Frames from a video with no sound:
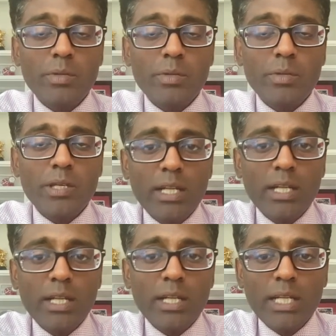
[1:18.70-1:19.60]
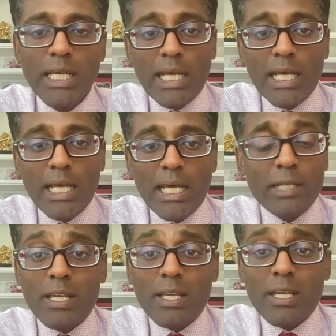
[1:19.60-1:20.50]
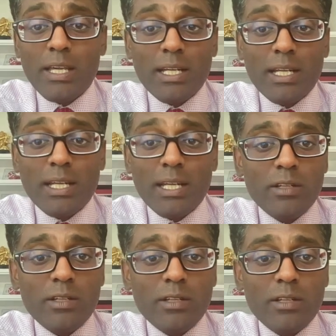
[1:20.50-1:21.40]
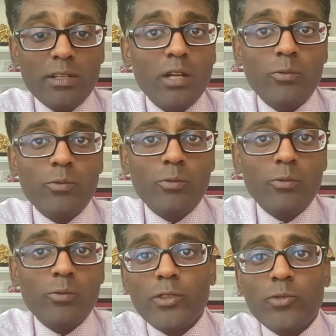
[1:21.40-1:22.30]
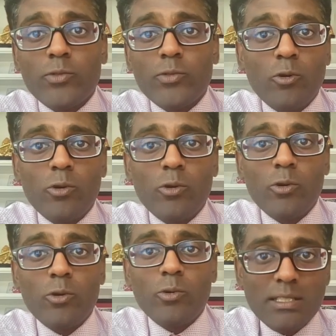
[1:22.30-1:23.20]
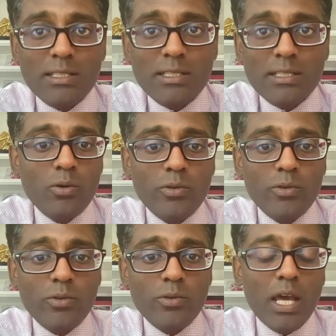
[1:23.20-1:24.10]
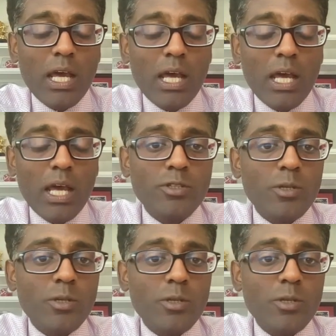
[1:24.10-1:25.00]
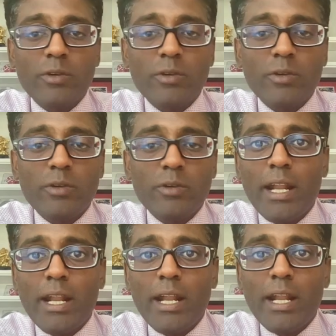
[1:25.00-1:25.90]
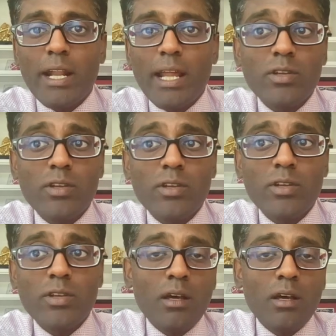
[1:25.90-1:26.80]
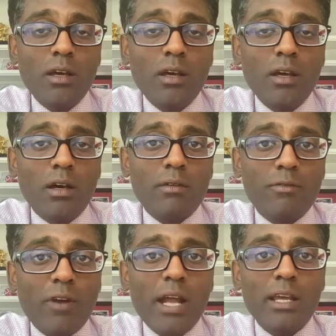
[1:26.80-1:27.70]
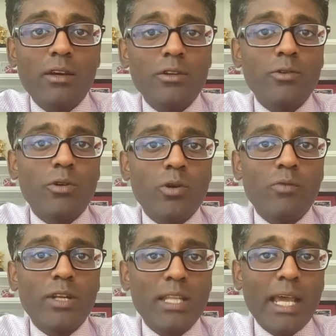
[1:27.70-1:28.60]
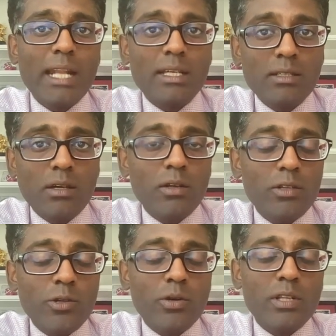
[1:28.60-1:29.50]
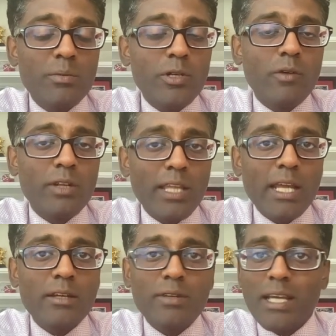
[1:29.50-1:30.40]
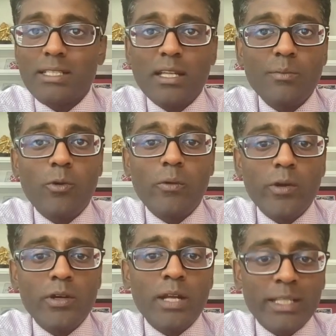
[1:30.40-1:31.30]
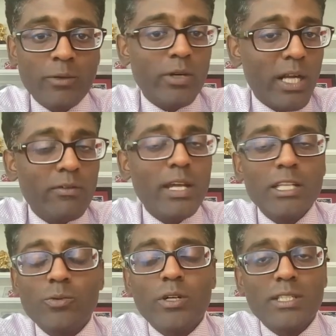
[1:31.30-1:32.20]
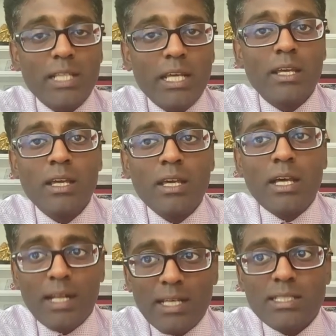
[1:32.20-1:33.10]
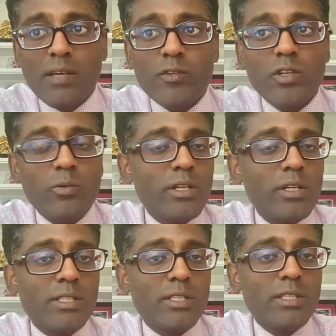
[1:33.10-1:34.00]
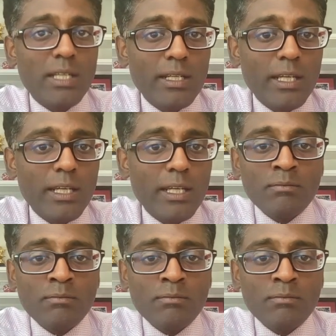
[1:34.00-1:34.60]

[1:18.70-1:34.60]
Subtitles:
WNBA run. I think we're going to make it a 7-1 run. We have won 3 of 4 winning seasons, so there's no surprise that we've made a run at it. We won our 5-unit on Friday on New York over Atlanta, on the New York Liberty over Atlanta. Nice 10-point winner. I think we're going to have a nice winner today, a nice 7-unit winner today on Sunday.